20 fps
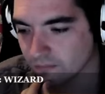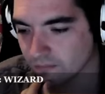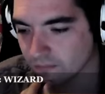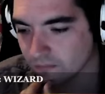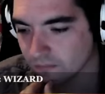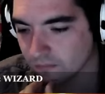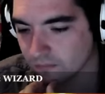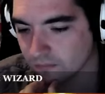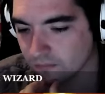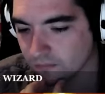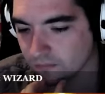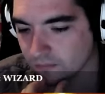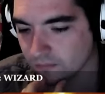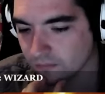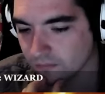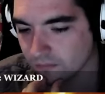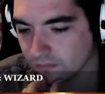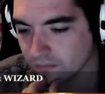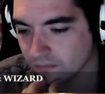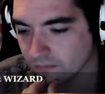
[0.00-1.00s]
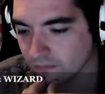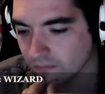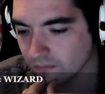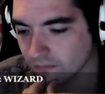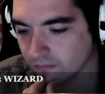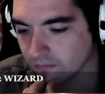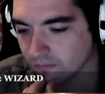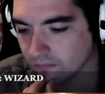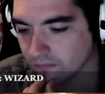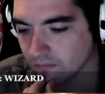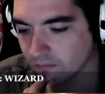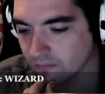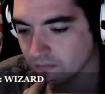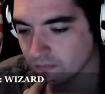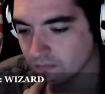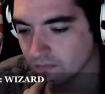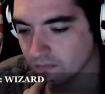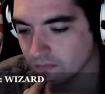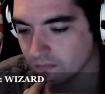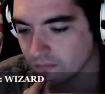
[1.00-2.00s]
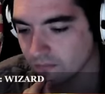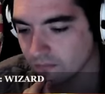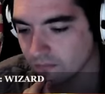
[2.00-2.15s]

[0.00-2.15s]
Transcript: The person shown says nothing.